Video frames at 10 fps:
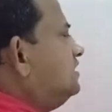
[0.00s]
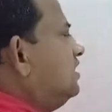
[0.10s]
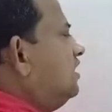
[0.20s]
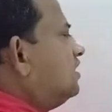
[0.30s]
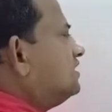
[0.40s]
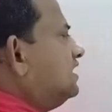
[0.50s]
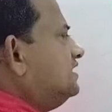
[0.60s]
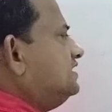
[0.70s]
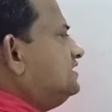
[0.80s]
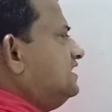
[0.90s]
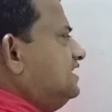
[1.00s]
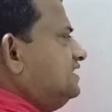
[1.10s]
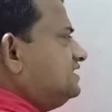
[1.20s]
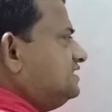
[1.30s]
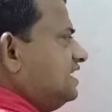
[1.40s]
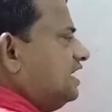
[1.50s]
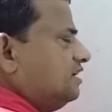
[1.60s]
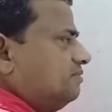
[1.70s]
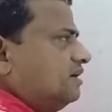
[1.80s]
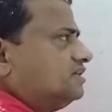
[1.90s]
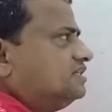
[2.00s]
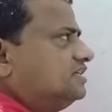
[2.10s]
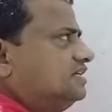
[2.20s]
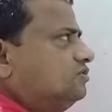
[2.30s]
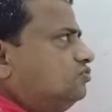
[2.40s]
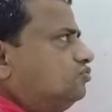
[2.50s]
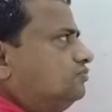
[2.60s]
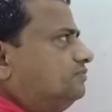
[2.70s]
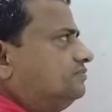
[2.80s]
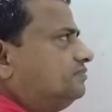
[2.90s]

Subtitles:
here, that is initial velocity u.